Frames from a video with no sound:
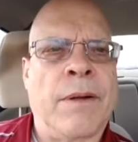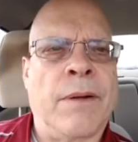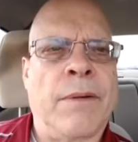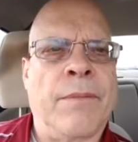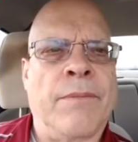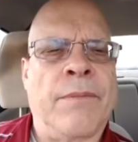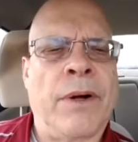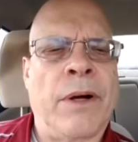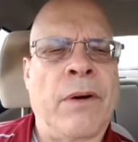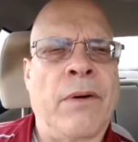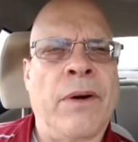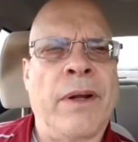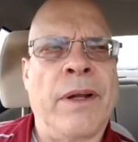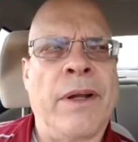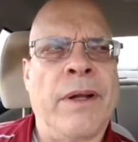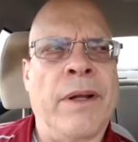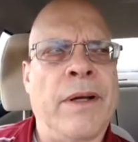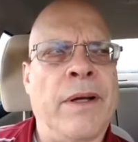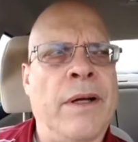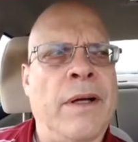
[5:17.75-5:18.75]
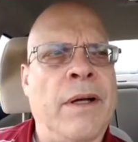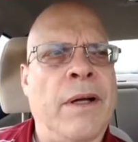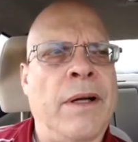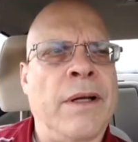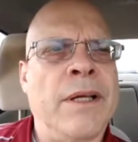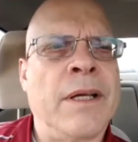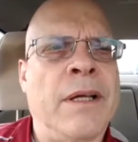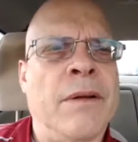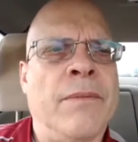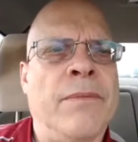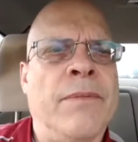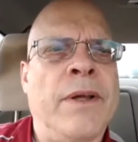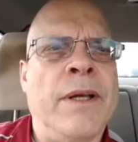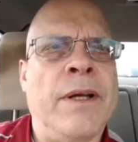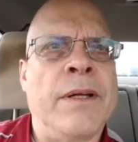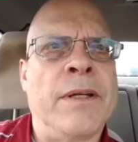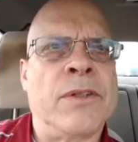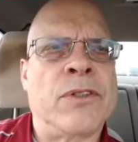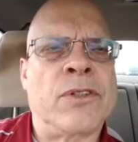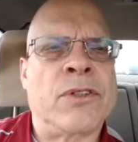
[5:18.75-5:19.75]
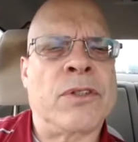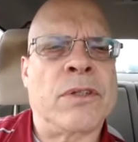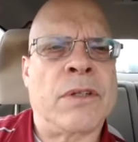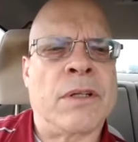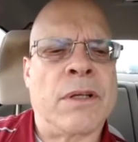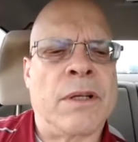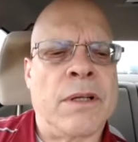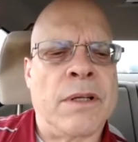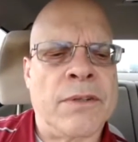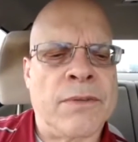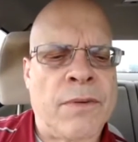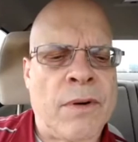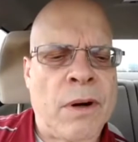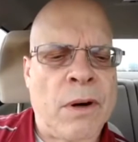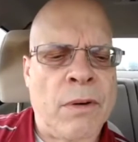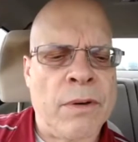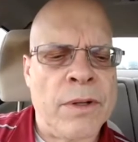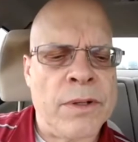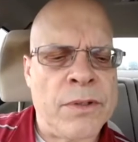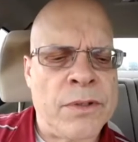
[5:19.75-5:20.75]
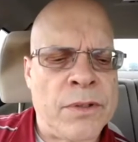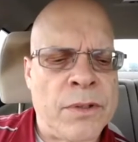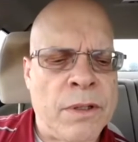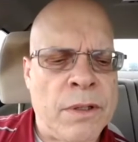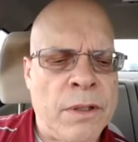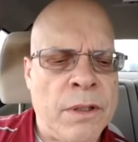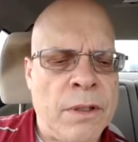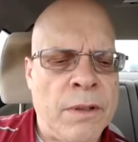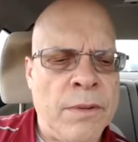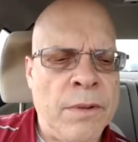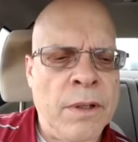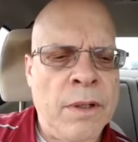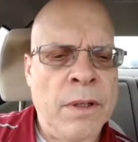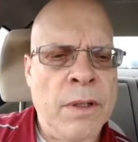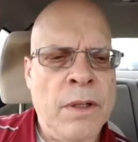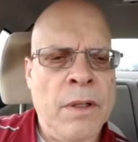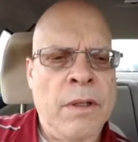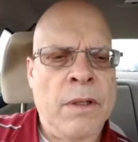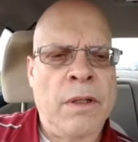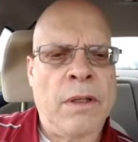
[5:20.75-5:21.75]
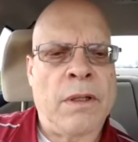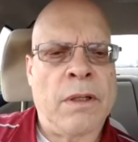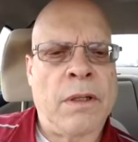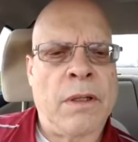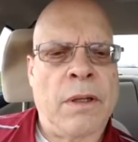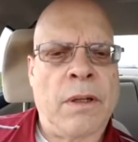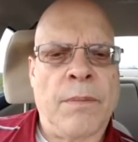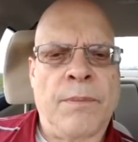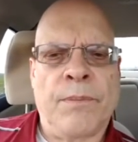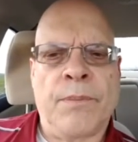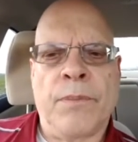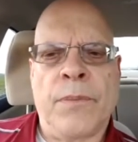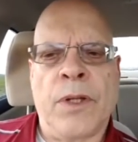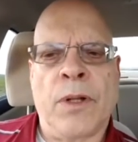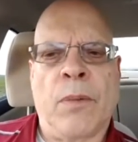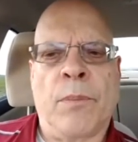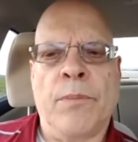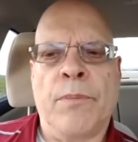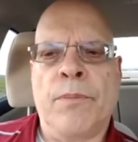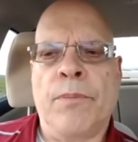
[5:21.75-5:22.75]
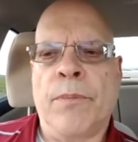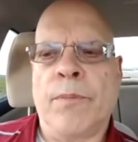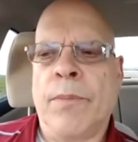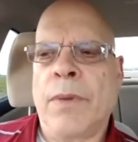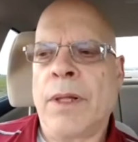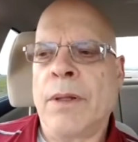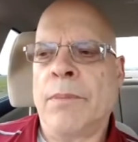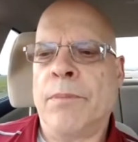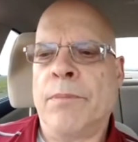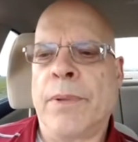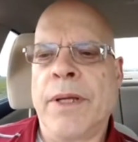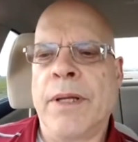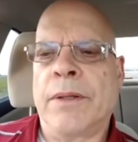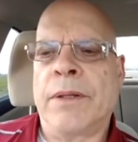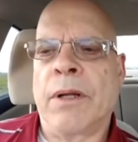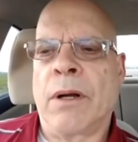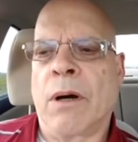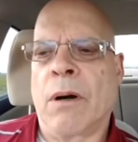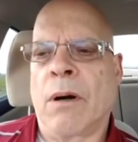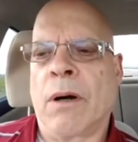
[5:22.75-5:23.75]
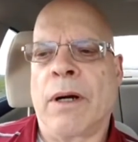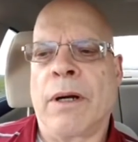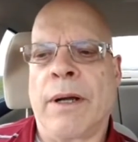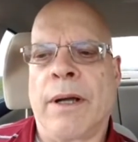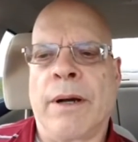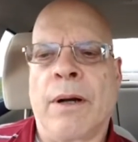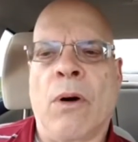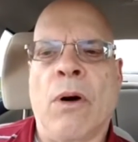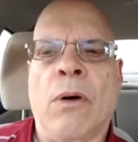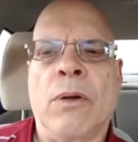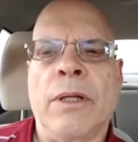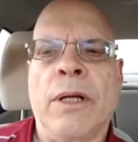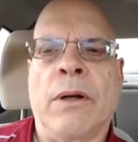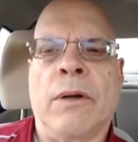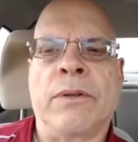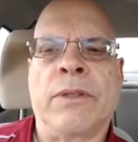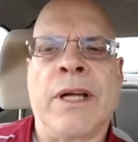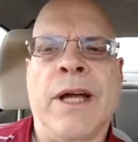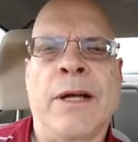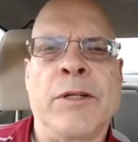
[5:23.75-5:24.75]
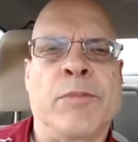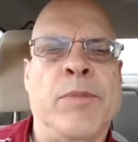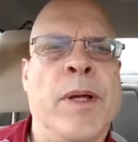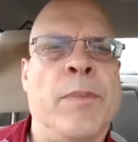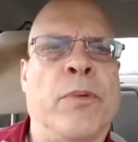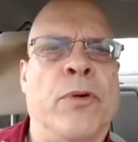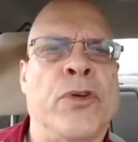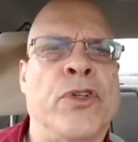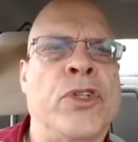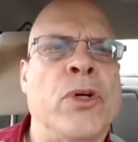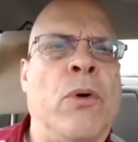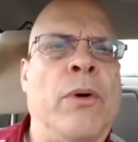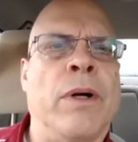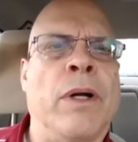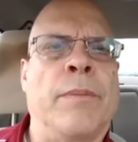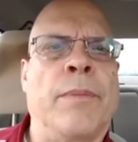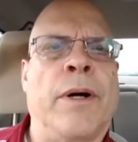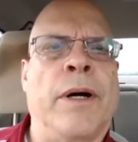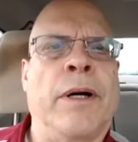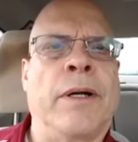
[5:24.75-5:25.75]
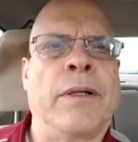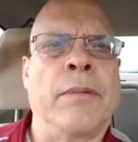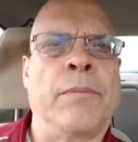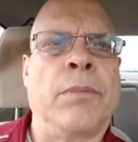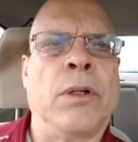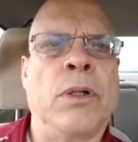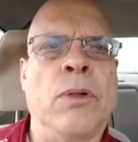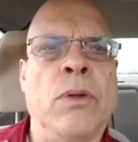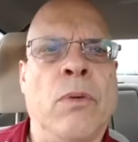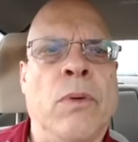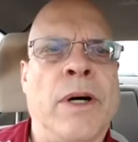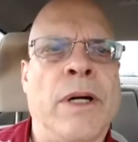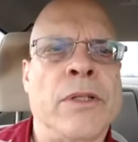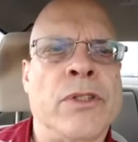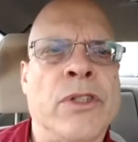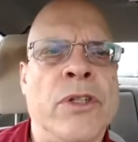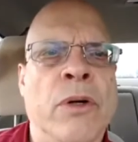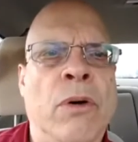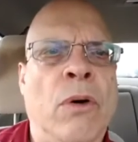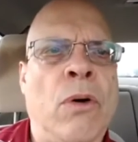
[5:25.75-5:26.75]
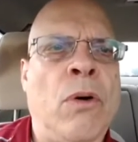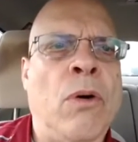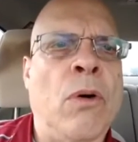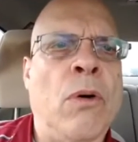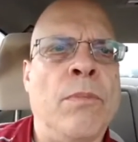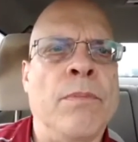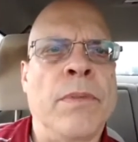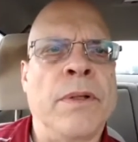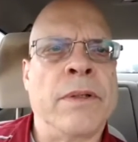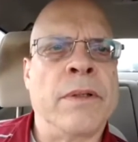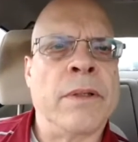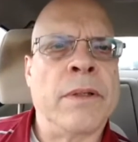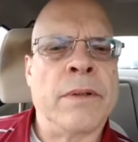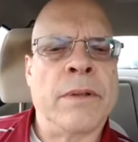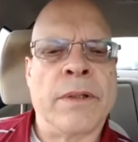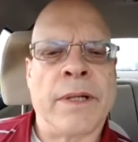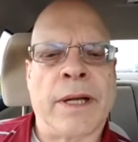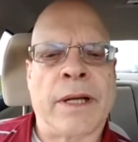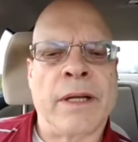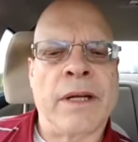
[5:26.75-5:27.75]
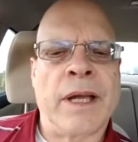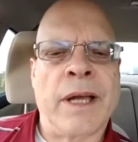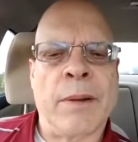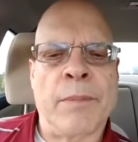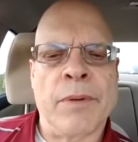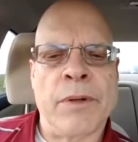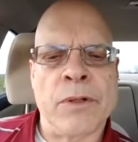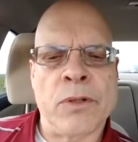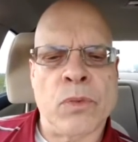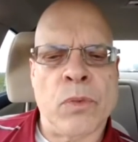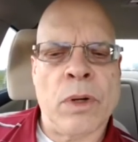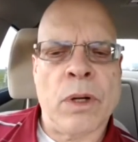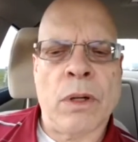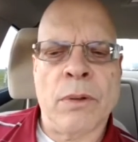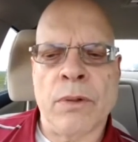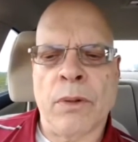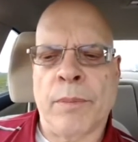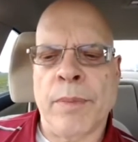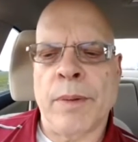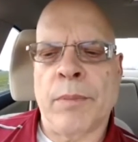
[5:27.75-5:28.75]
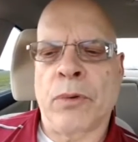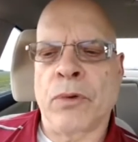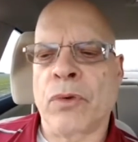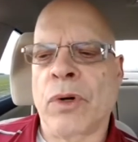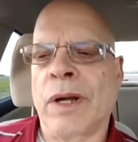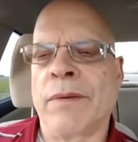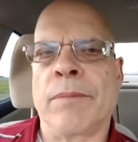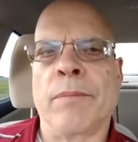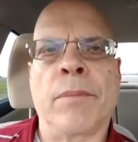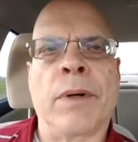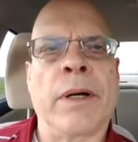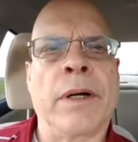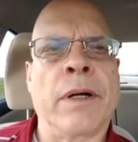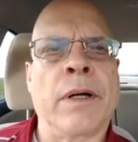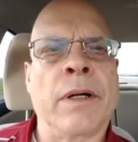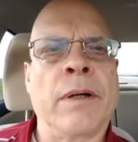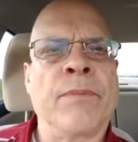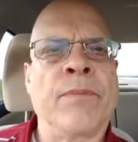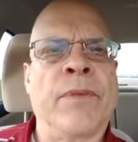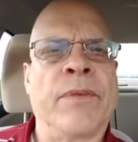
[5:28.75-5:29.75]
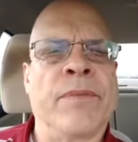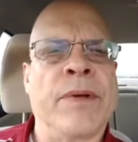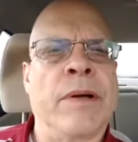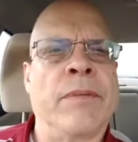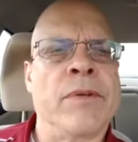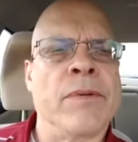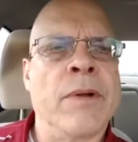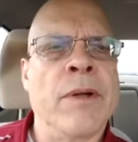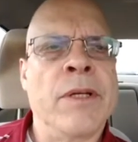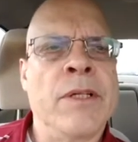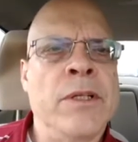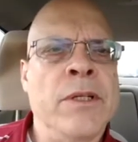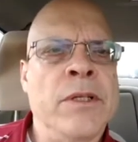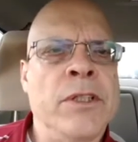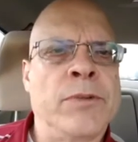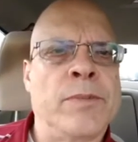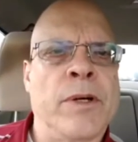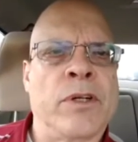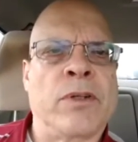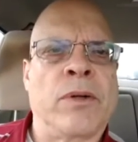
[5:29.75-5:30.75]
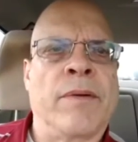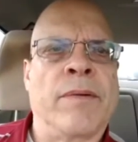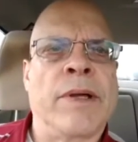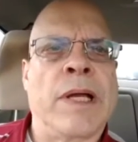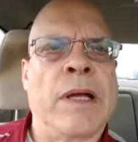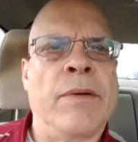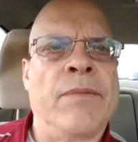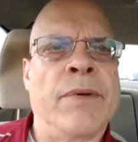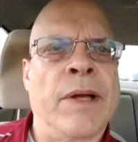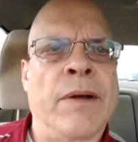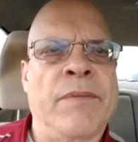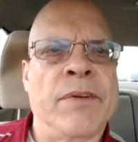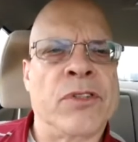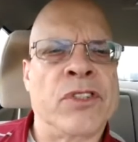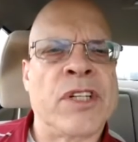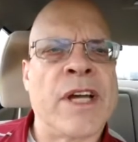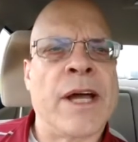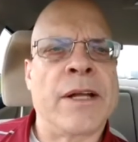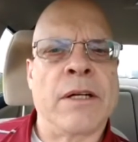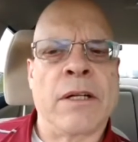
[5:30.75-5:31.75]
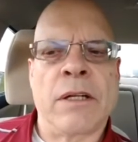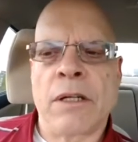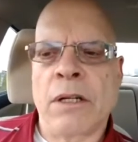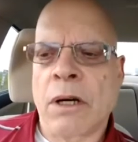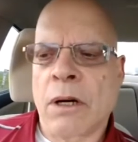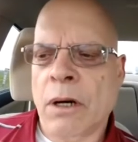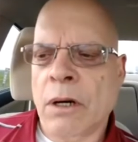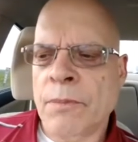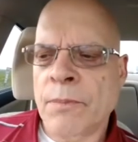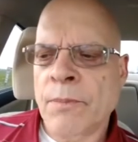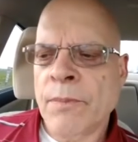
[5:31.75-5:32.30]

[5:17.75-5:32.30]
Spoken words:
very inconvenience as far as you know, being there at all times. People showing up out of the blue want to see your home. That can happen as well. People driving by. If you have, especially if you have a sign in the yard.